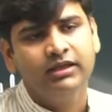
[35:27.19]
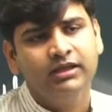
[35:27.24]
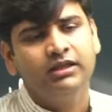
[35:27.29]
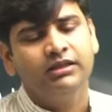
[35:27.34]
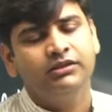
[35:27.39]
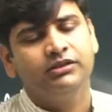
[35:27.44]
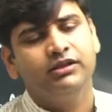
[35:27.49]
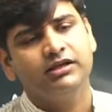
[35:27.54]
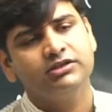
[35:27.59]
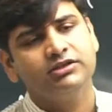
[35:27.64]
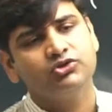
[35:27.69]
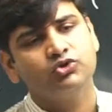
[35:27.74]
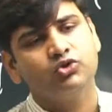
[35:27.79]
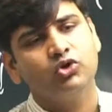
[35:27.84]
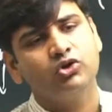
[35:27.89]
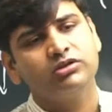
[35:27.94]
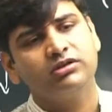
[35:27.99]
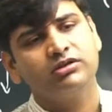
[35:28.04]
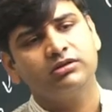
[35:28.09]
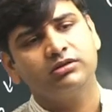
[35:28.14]
there is
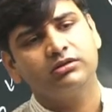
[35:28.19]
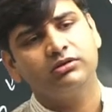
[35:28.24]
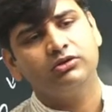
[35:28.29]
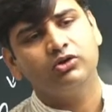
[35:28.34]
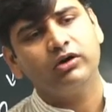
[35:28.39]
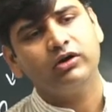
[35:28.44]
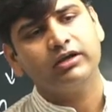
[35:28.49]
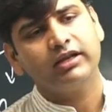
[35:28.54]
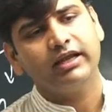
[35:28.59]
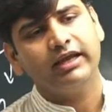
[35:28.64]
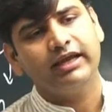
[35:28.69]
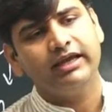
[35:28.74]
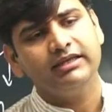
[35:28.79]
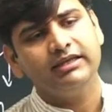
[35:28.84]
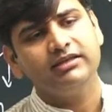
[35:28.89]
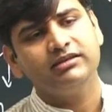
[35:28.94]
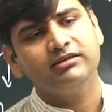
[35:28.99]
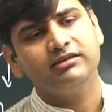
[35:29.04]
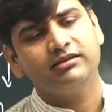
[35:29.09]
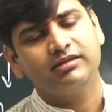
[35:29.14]
not any
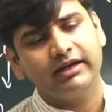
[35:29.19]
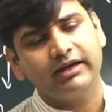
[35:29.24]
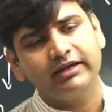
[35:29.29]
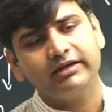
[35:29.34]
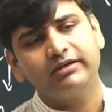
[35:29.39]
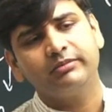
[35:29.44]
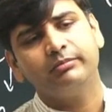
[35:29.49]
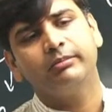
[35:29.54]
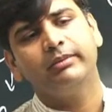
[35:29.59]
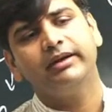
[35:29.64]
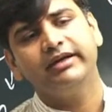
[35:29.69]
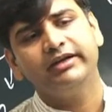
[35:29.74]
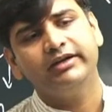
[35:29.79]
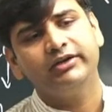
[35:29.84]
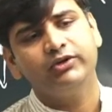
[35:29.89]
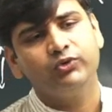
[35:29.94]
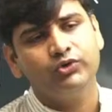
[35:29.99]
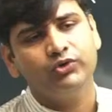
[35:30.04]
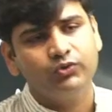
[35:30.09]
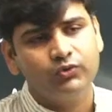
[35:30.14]
threat made to
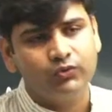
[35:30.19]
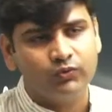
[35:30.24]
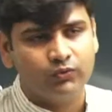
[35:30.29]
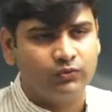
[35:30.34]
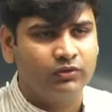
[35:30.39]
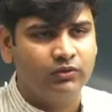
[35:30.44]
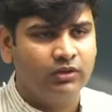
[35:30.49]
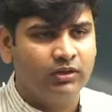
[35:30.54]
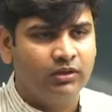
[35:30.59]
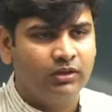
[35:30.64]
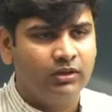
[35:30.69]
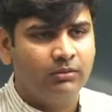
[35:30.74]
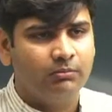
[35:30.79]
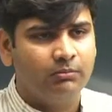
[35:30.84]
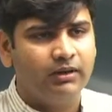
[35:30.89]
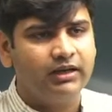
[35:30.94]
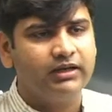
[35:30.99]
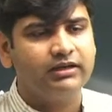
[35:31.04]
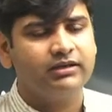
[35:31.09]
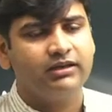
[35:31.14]
you, but